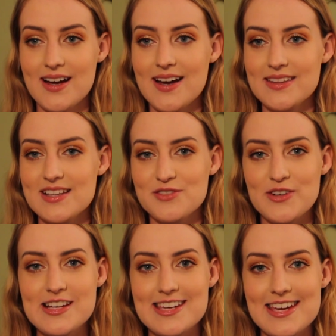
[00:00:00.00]
ah, that's
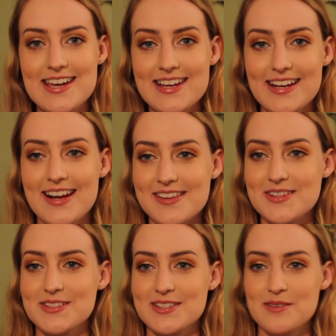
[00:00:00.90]
freaky, get an
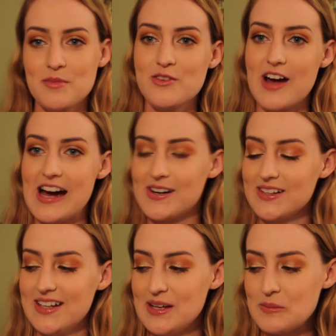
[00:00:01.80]
exorcism, move
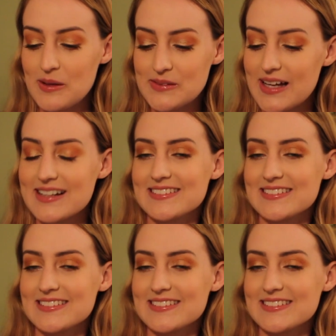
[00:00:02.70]
out, blah blah.